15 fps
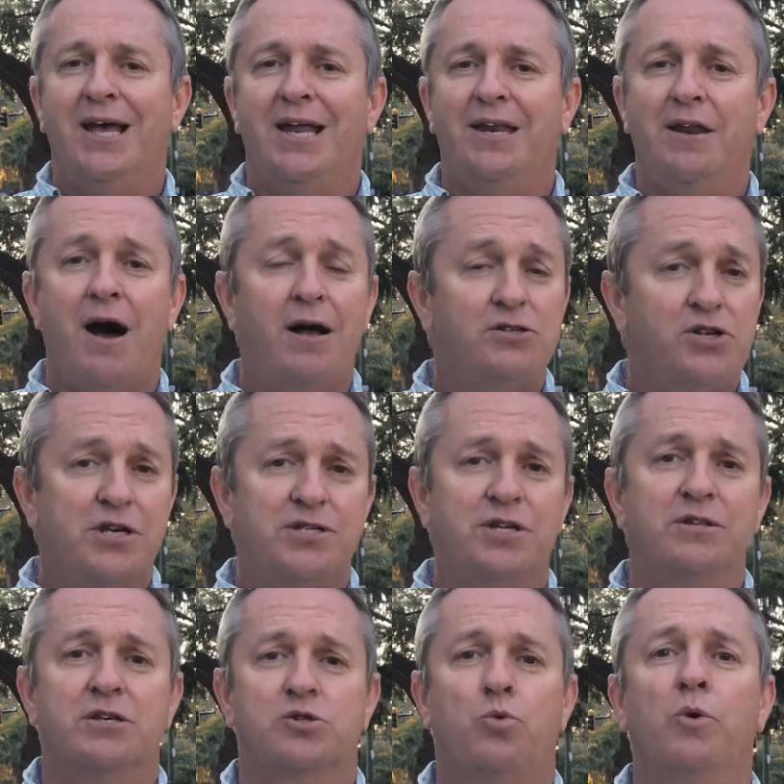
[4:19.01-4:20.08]
Not just in
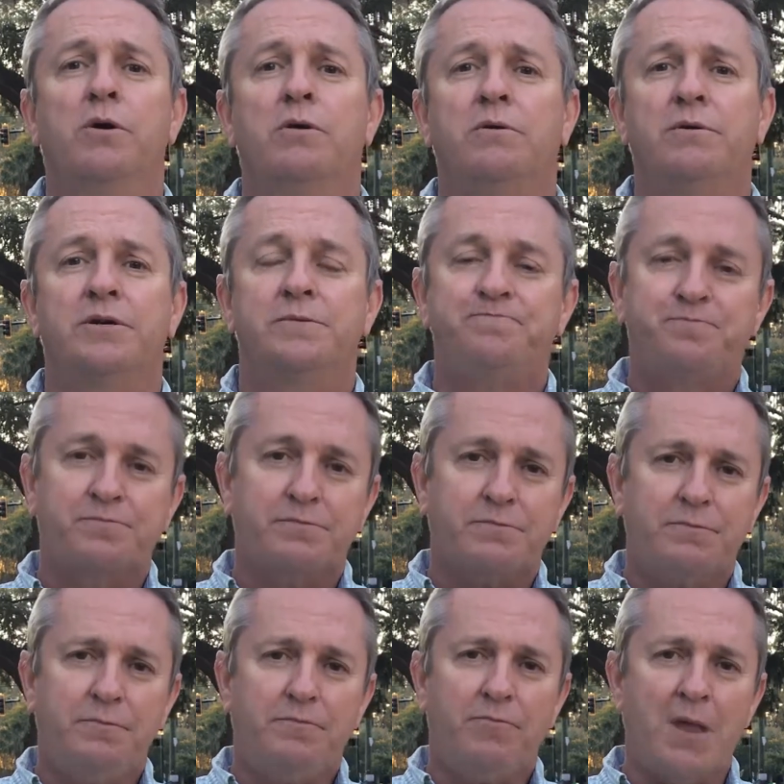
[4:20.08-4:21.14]
this world,
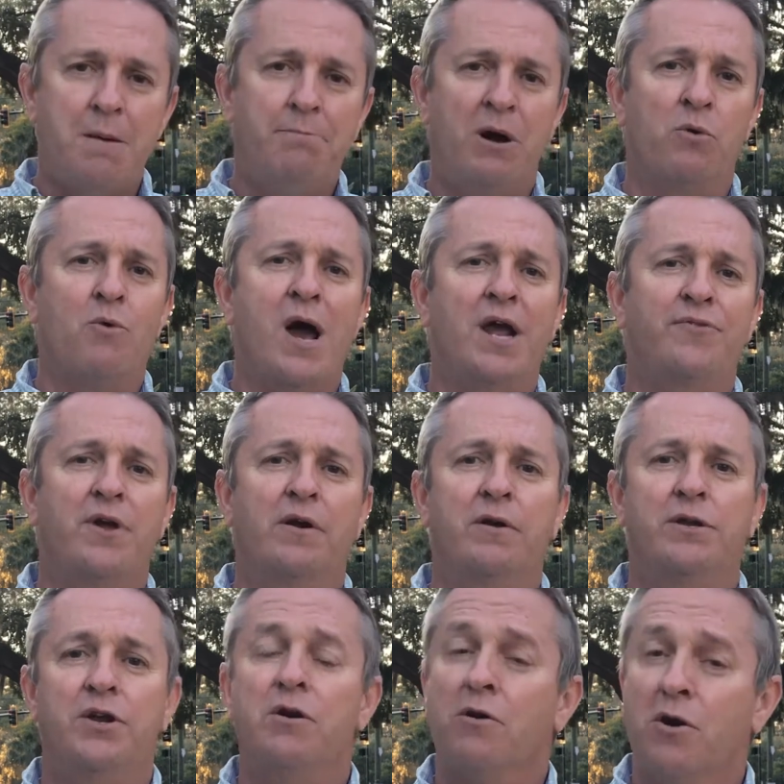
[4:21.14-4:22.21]
but right there
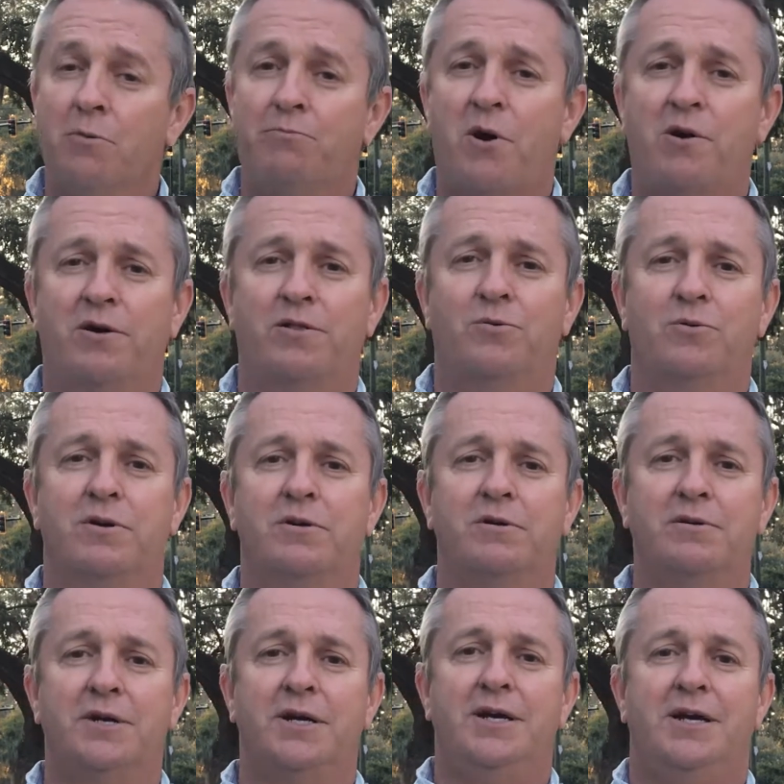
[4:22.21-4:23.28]
in your own part of the world
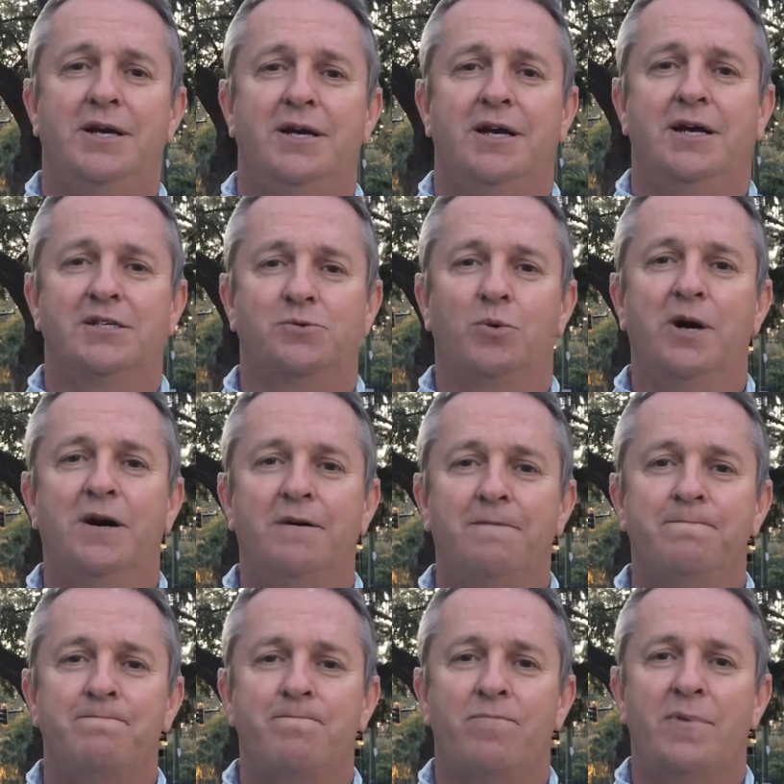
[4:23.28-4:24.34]
as well.
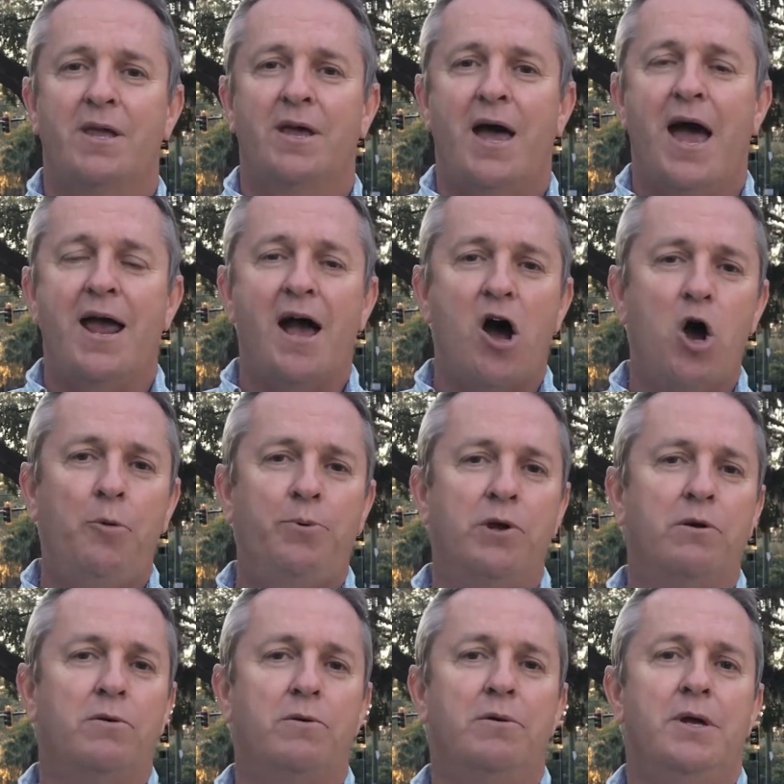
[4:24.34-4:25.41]
Hey, I hope
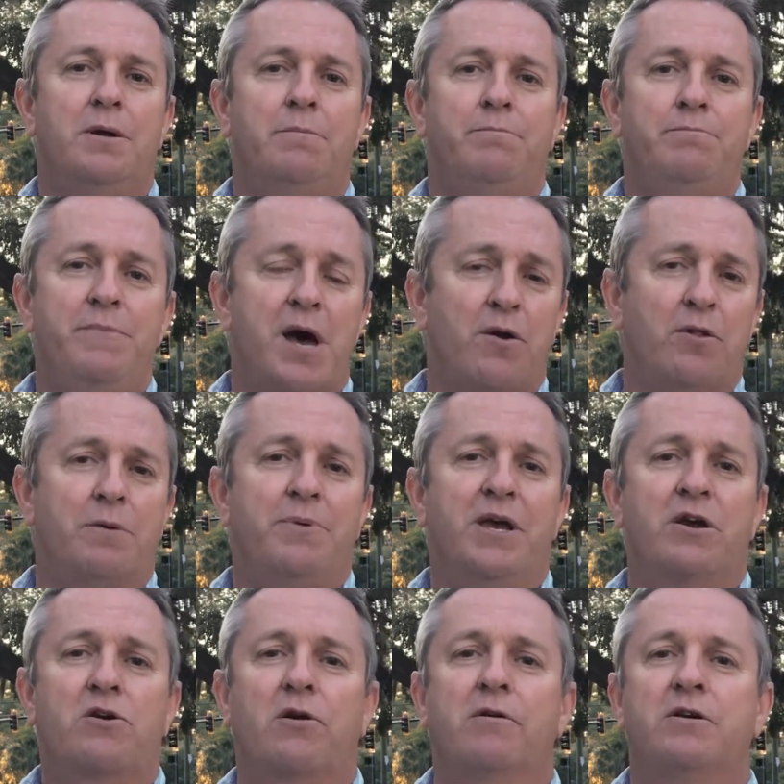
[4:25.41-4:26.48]
you'll not only be
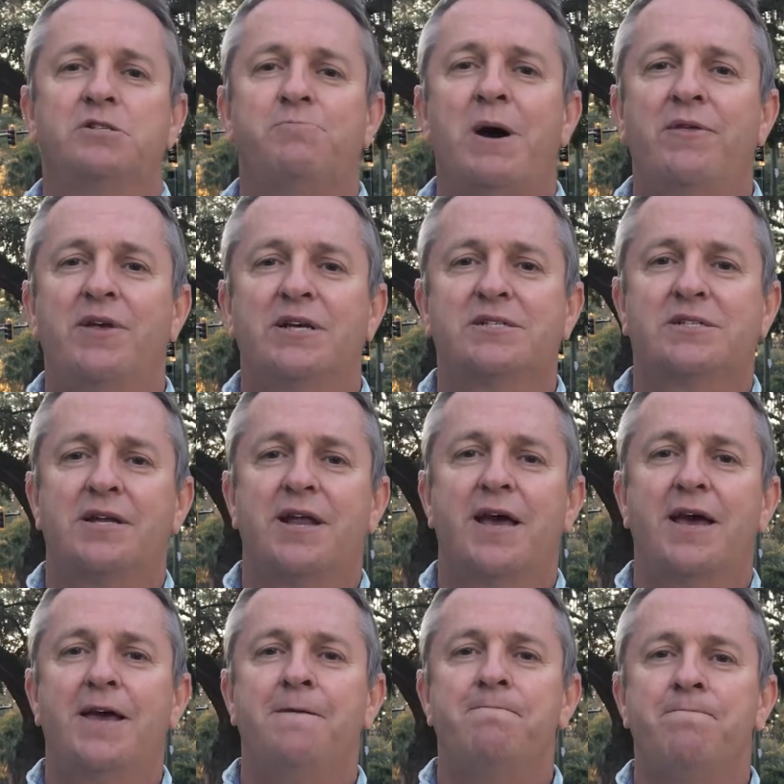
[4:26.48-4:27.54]
encouraged by this
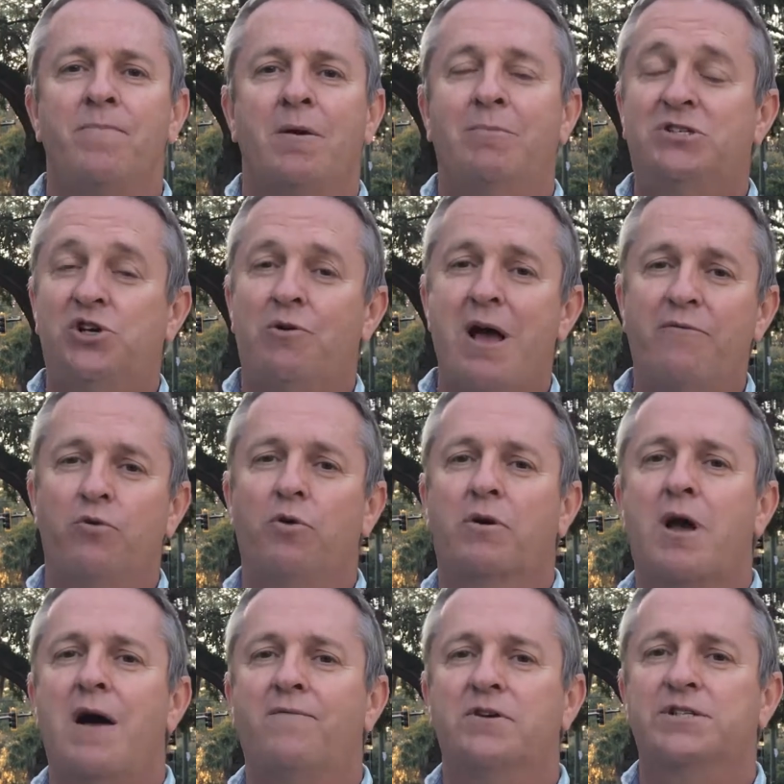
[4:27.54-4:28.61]
today, but you'll have real
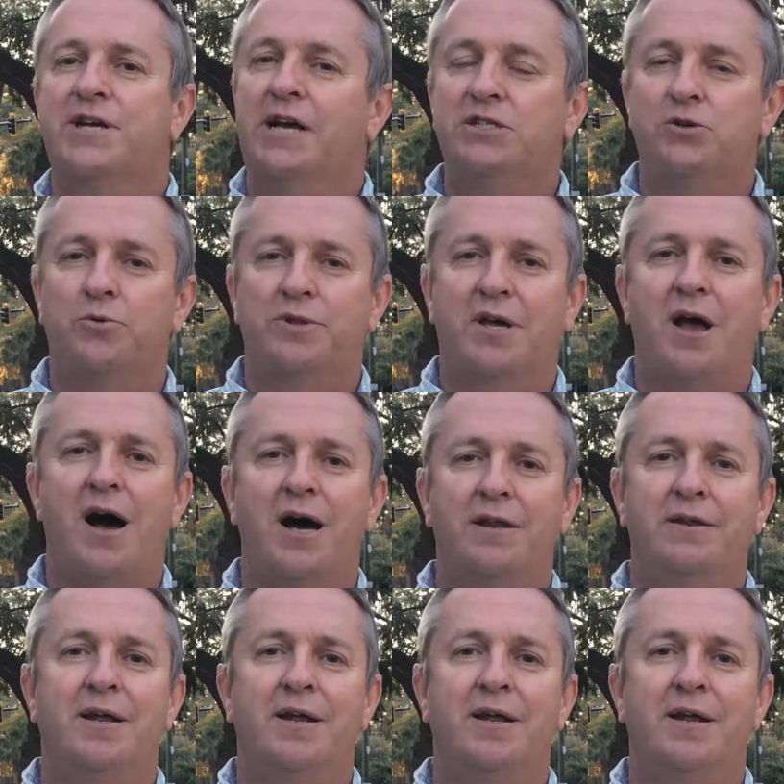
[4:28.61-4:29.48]
conversation with God